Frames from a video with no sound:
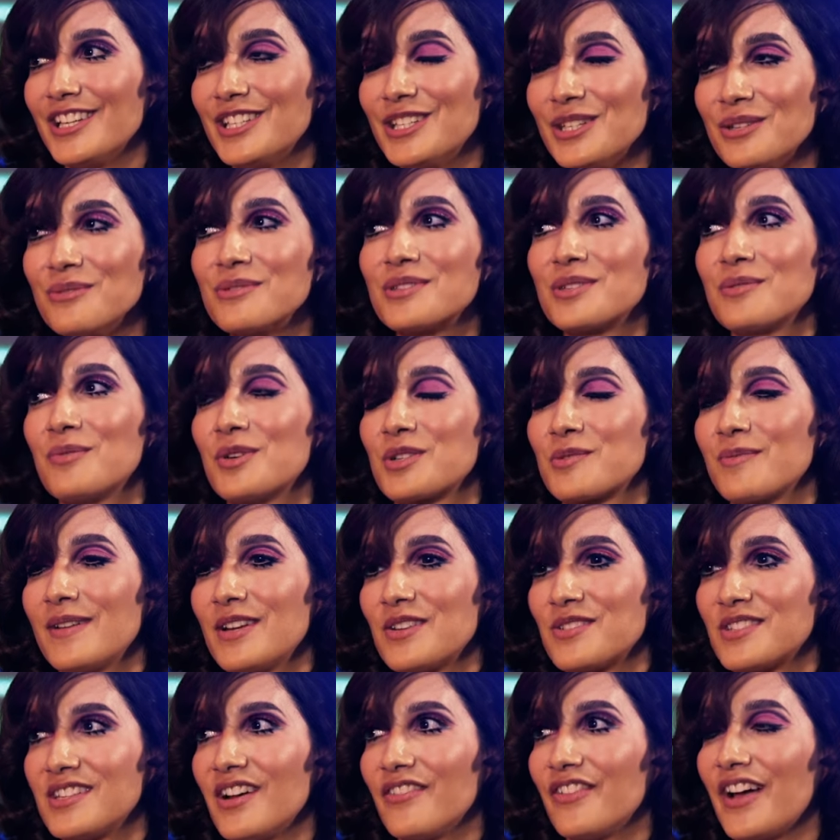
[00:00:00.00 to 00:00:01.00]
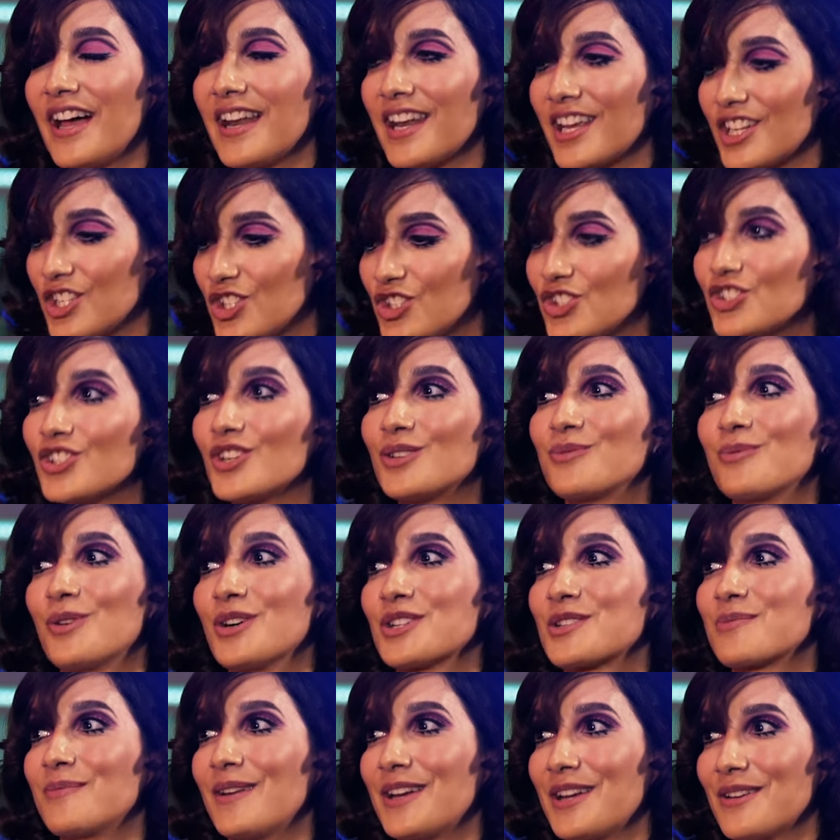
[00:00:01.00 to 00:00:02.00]
I used to watch my own stuff, and I should
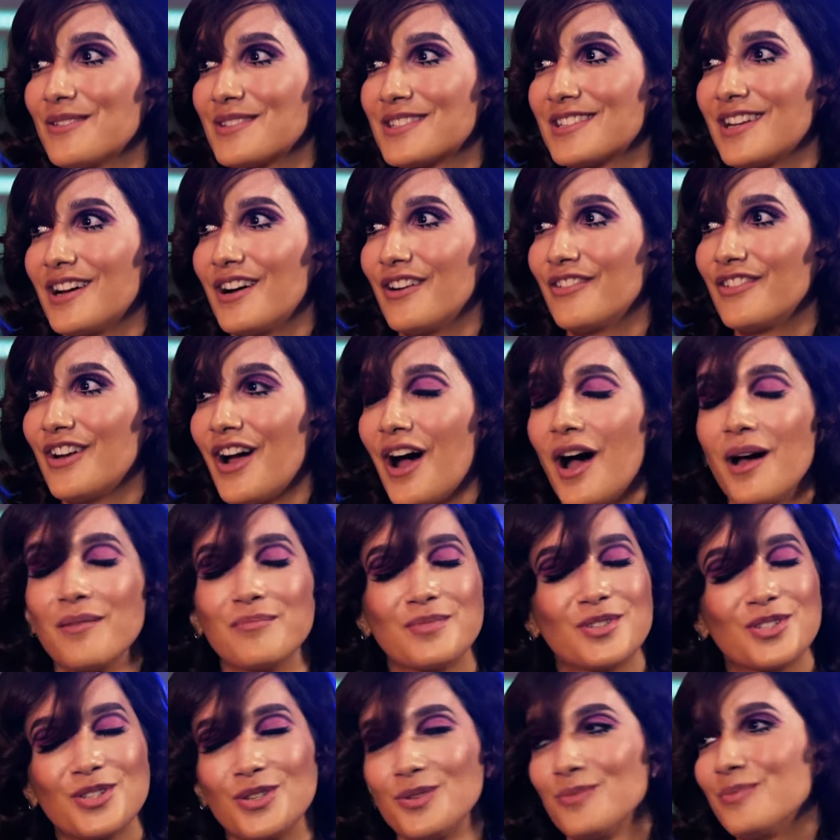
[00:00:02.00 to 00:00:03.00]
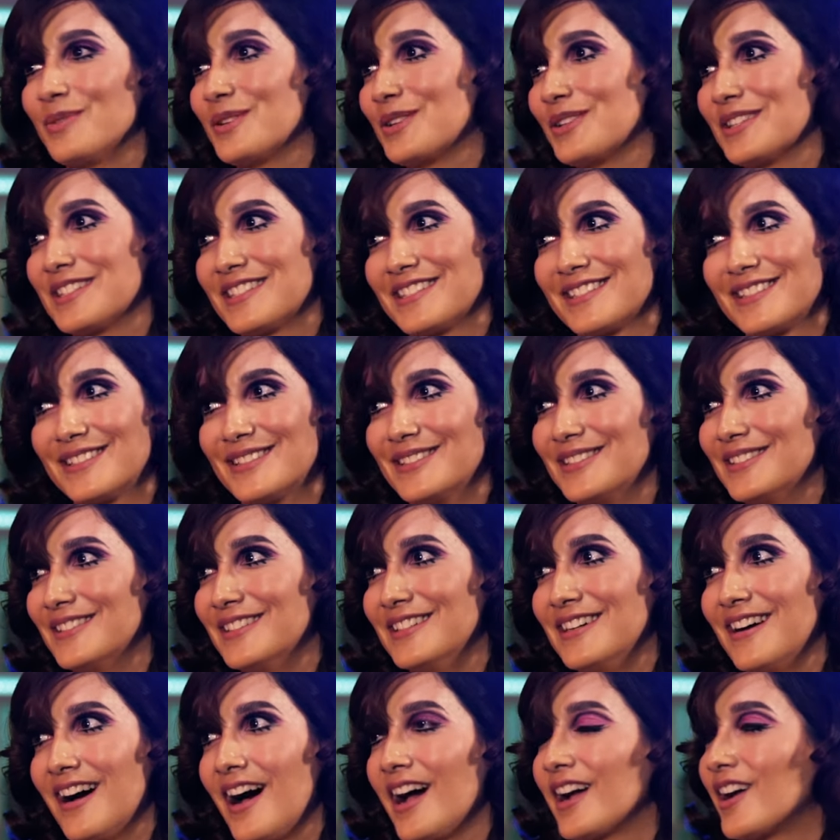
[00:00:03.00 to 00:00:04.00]
watch my own stuff. I'm super
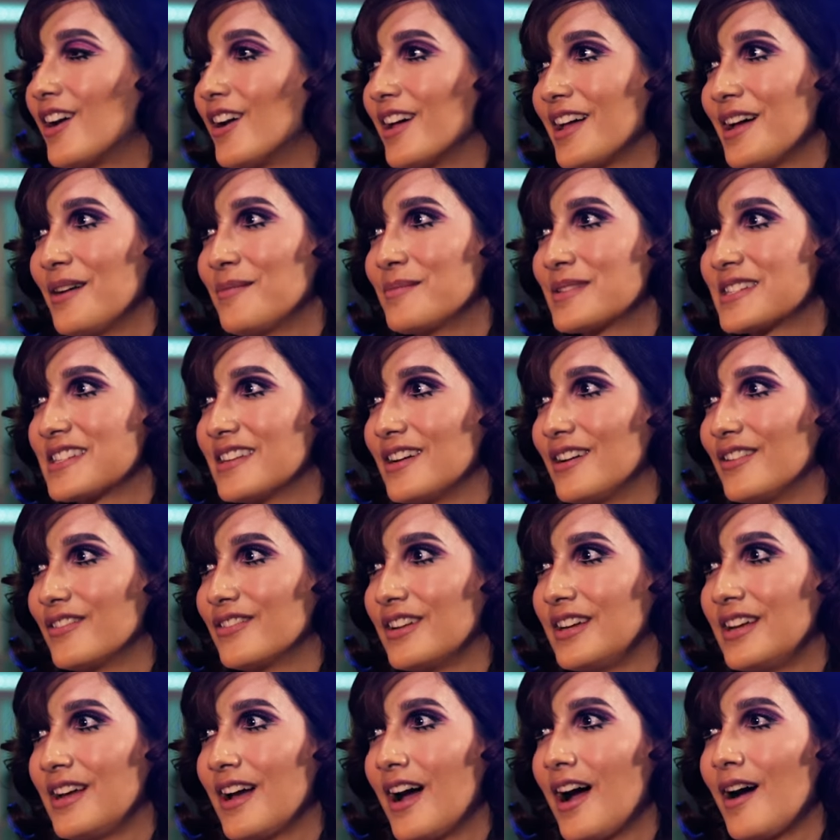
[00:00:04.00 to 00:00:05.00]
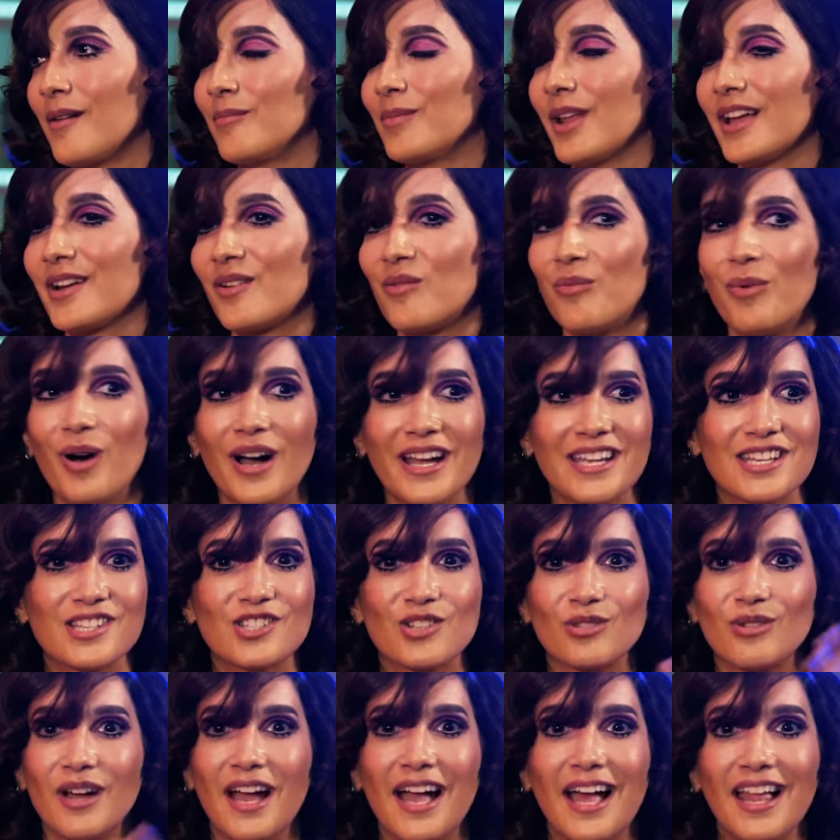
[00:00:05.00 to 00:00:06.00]
critical. I can't help myself. I'm like, why
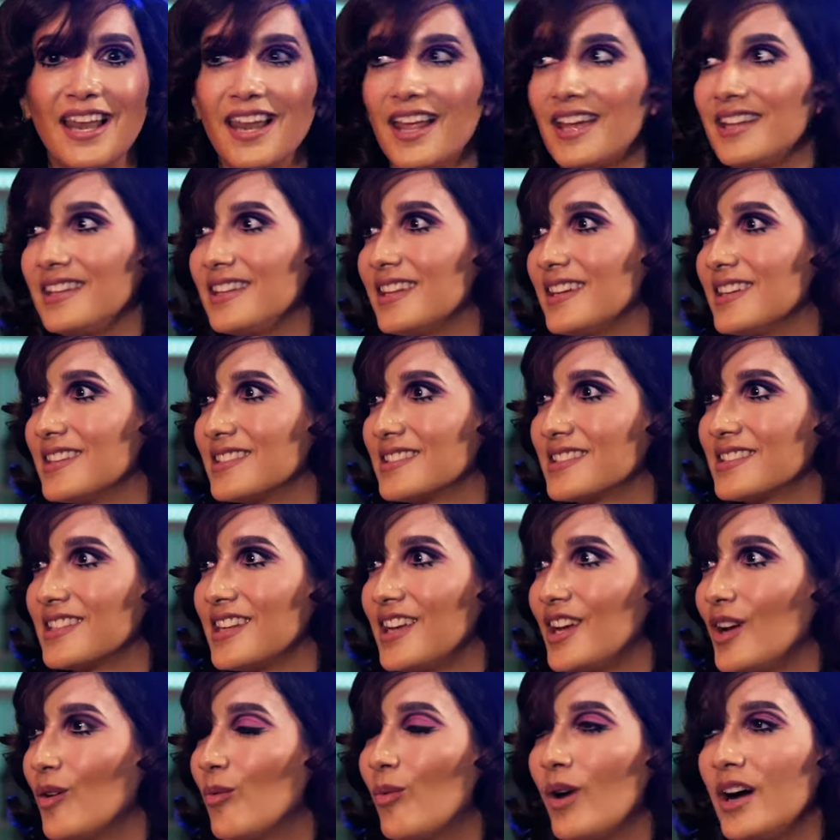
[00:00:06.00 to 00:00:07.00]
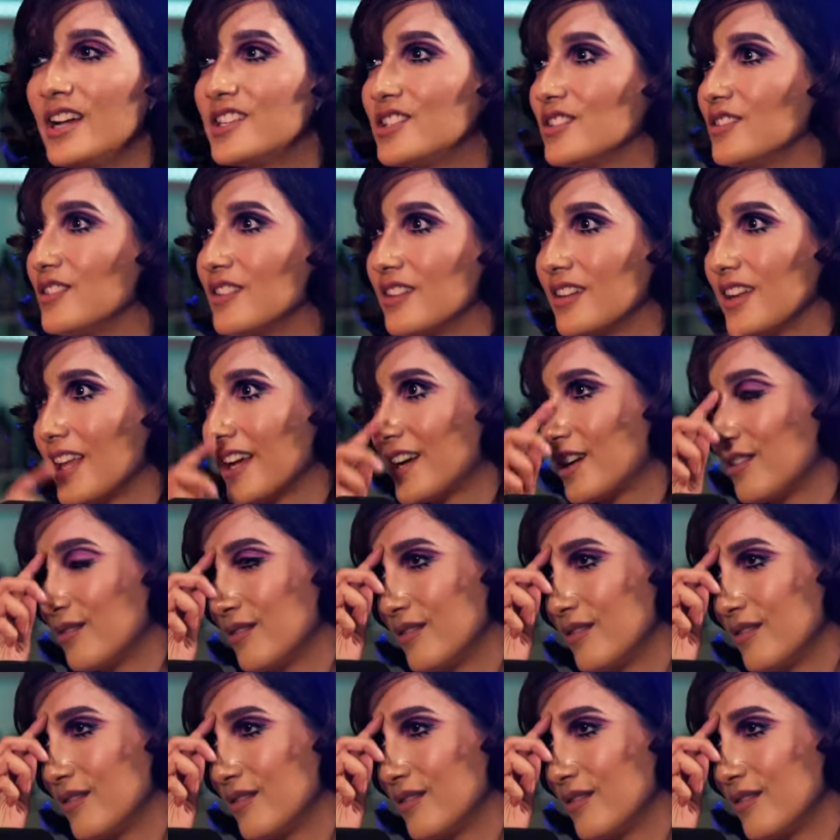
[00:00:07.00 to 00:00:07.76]
is your hair like this? Yeah. Why do you look like a...